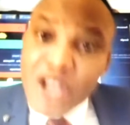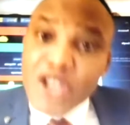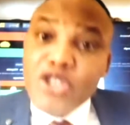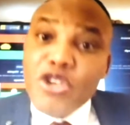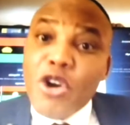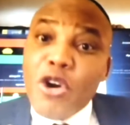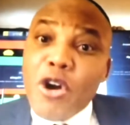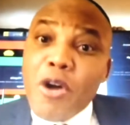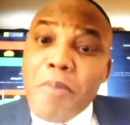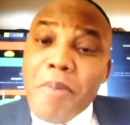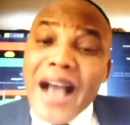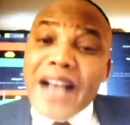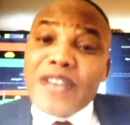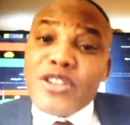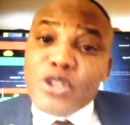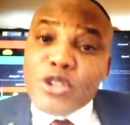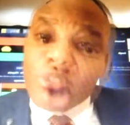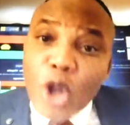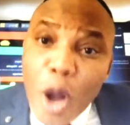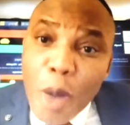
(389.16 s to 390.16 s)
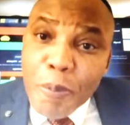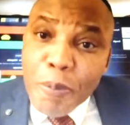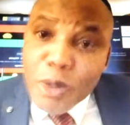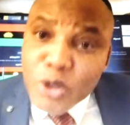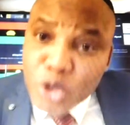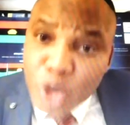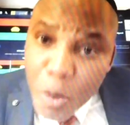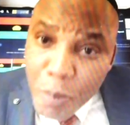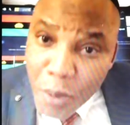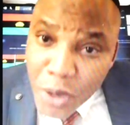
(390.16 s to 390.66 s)
Yoruba, stop
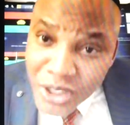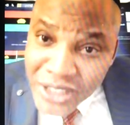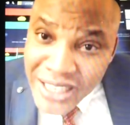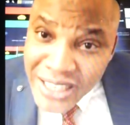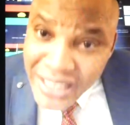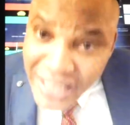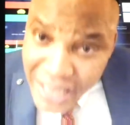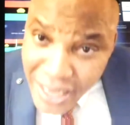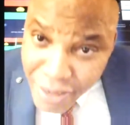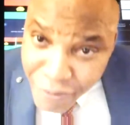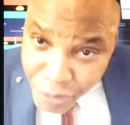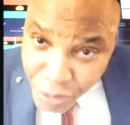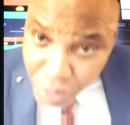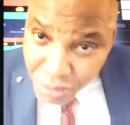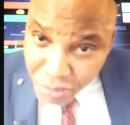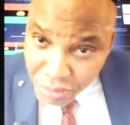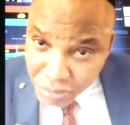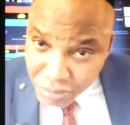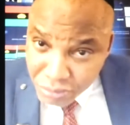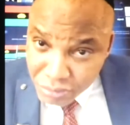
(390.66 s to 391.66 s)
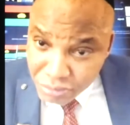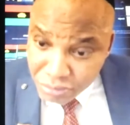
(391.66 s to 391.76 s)
supporting evil.